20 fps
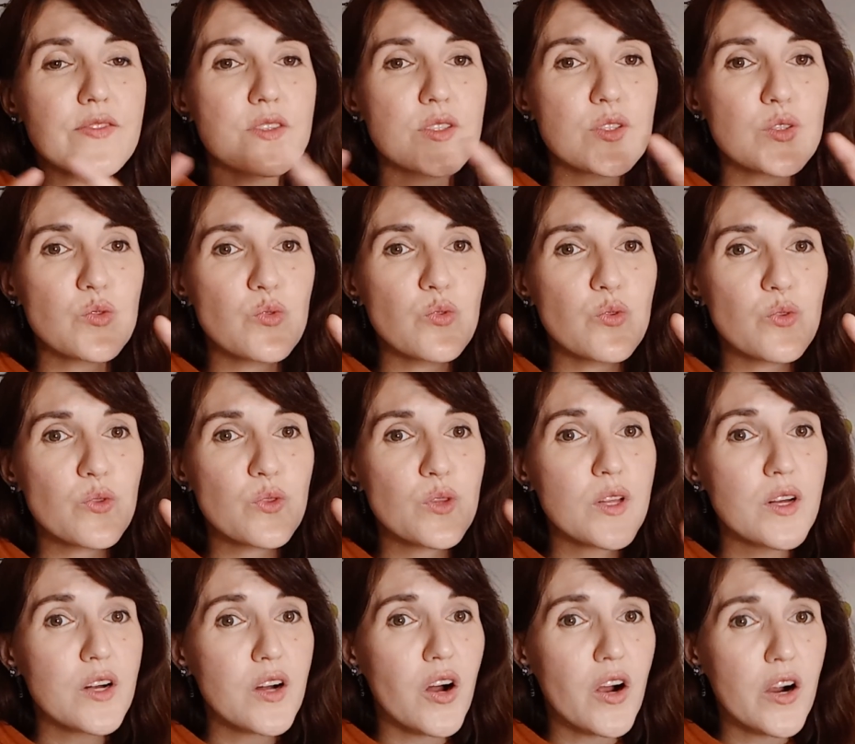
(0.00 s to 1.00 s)
school
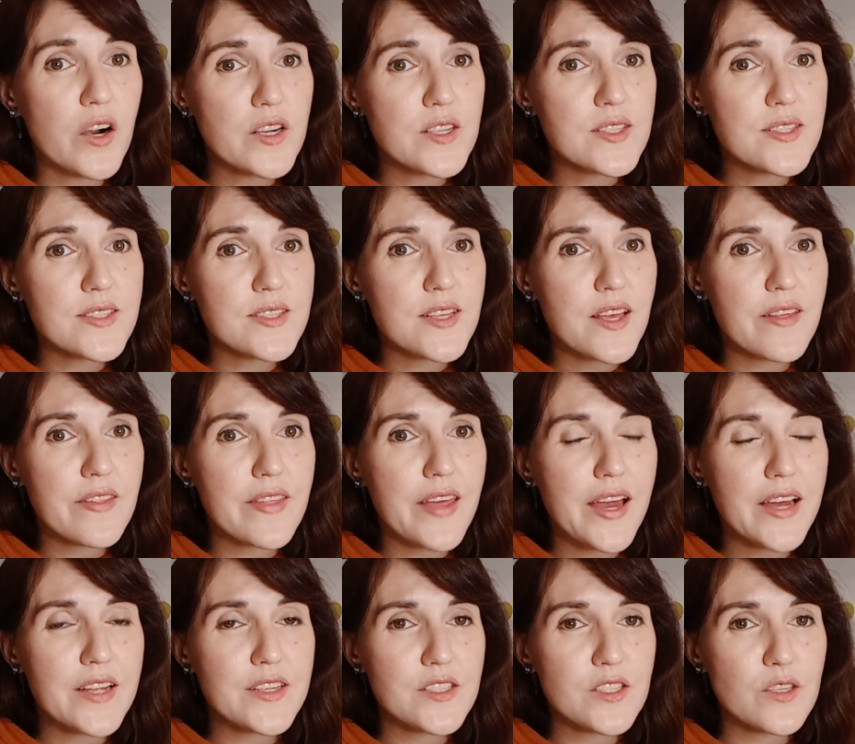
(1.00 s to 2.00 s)
cards
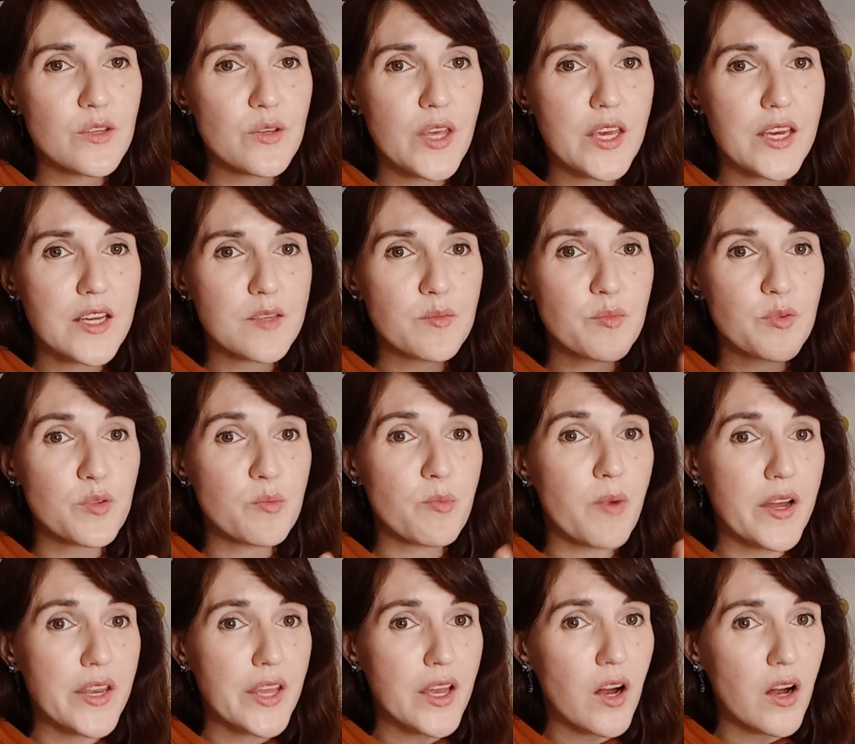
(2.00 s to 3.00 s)
that you can put
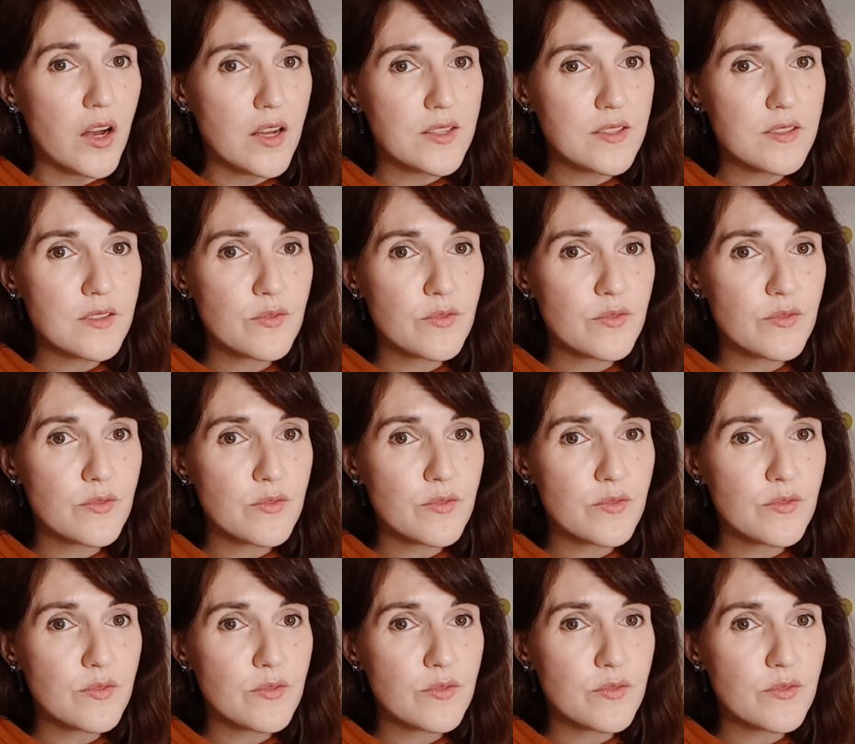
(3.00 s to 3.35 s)
money on